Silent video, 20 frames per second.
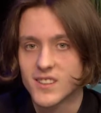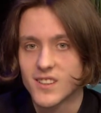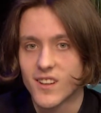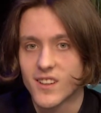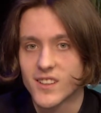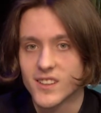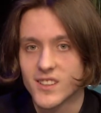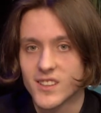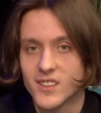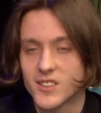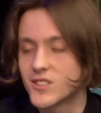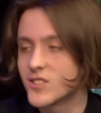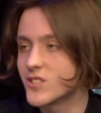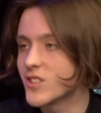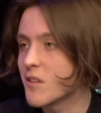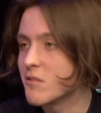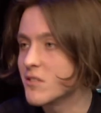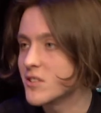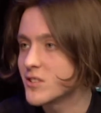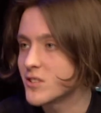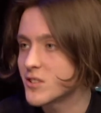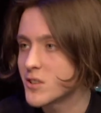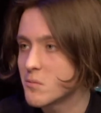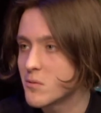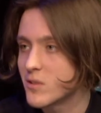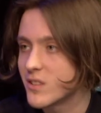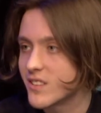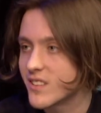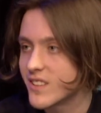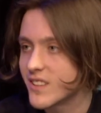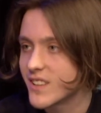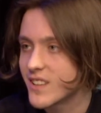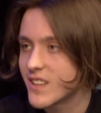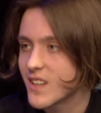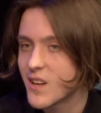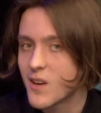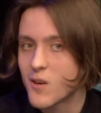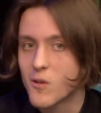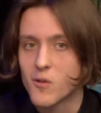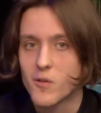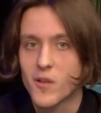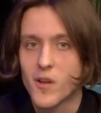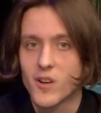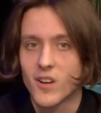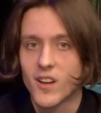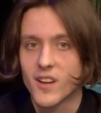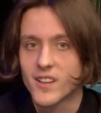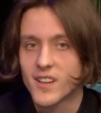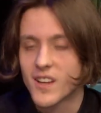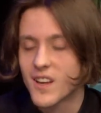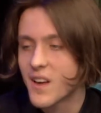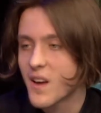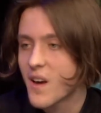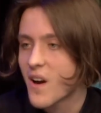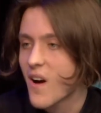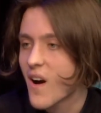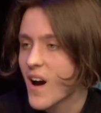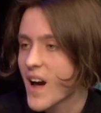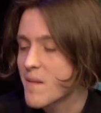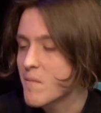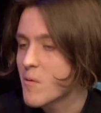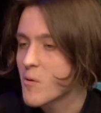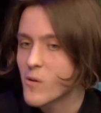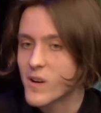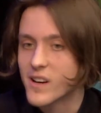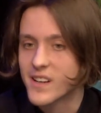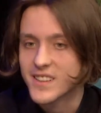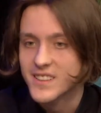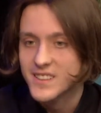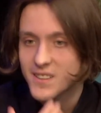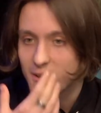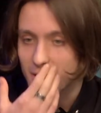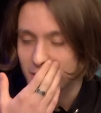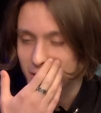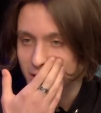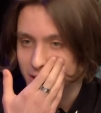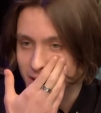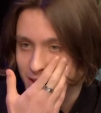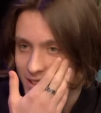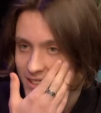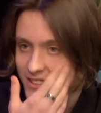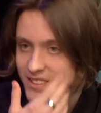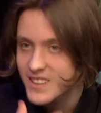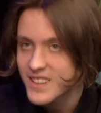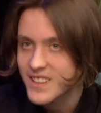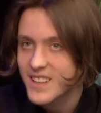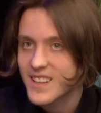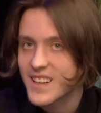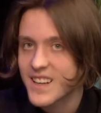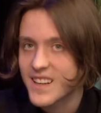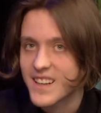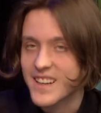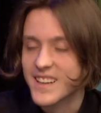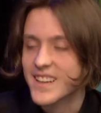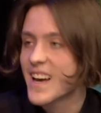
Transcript: like a good service to the community. Although like I am aware, obviously it